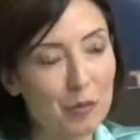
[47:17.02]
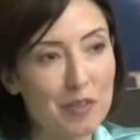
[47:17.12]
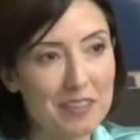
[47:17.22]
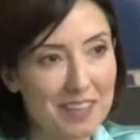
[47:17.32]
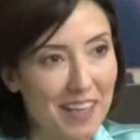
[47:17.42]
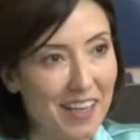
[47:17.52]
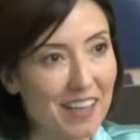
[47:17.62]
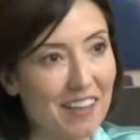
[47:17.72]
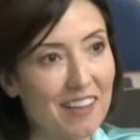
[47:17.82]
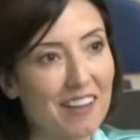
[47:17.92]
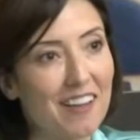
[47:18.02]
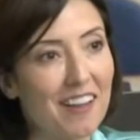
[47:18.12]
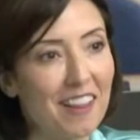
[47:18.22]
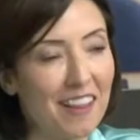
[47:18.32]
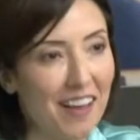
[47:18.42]
you will say
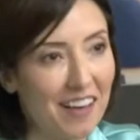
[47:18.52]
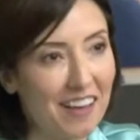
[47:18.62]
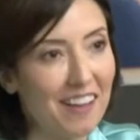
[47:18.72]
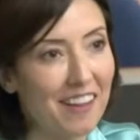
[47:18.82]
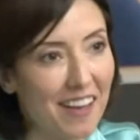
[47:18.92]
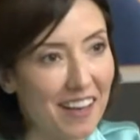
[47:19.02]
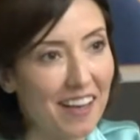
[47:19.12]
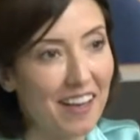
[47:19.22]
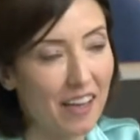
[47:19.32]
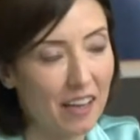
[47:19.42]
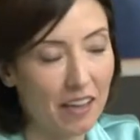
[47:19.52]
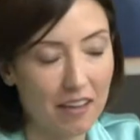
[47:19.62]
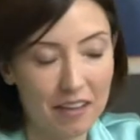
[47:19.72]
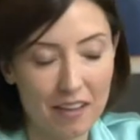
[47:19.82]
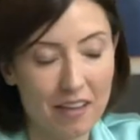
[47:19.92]
that
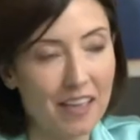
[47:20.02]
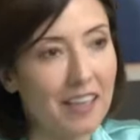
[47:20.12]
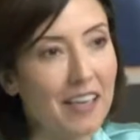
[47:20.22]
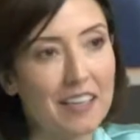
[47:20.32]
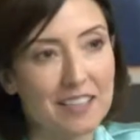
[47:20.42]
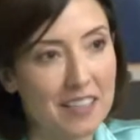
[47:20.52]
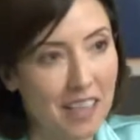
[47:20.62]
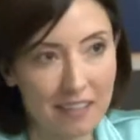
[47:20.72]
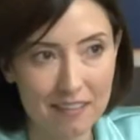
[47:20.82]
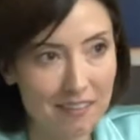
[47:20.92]
the deal is dead.